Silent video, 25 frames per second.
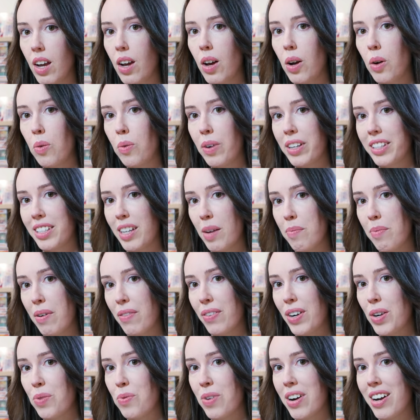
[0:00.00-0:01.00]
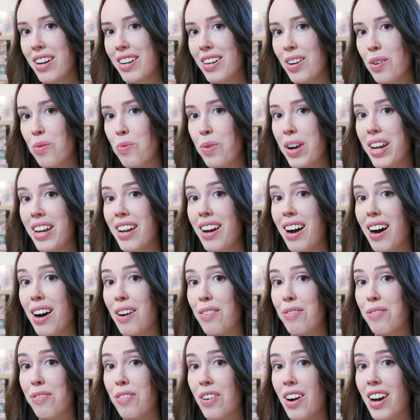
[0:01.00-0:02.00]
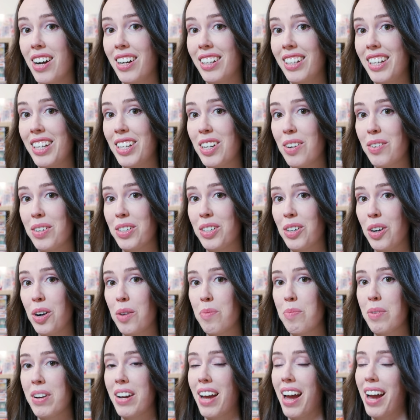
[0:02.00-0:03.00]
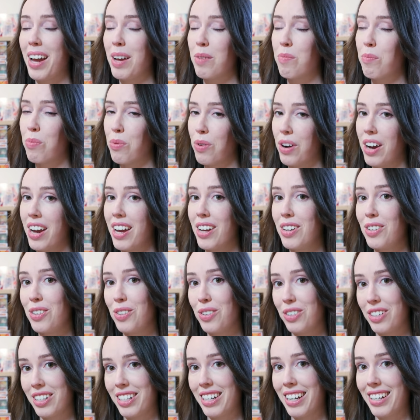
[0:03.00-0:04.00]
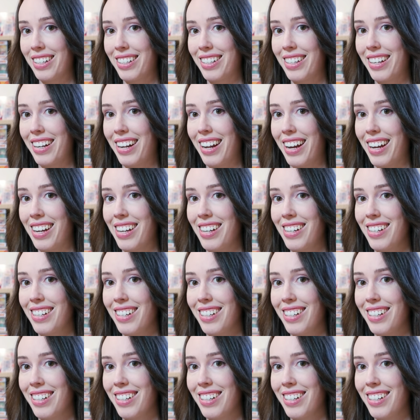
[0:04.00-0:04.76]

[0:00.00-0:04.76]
What's up everyone? We are finally going to open a brand new set today.